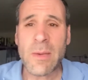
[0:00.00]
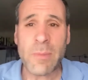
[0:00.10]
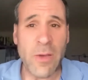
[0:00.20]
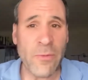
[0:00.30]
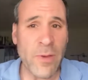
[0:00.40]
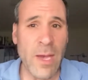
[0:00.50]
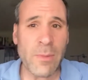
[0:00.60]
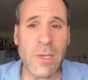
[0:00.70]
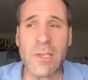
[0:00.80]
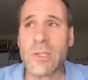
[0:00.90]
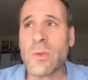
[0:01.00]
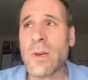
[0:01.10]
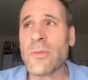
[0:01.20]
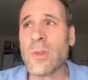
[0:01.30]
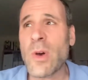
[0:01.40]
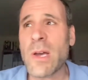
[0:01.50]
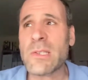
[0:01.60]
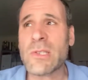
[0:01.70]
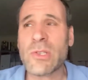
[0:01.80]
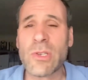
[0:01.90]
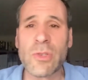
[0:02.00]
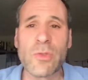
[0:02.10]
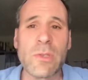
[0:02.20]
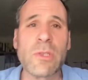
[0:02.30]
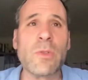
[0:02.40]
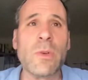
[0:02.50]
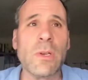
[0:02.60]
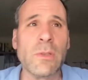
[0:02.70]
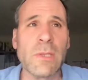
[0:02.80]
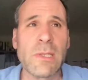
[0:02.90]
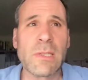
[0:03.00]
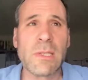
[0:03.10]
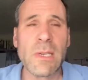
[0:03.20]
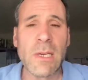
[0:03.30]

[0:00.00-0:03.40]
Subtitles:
by families who have lost children to illness,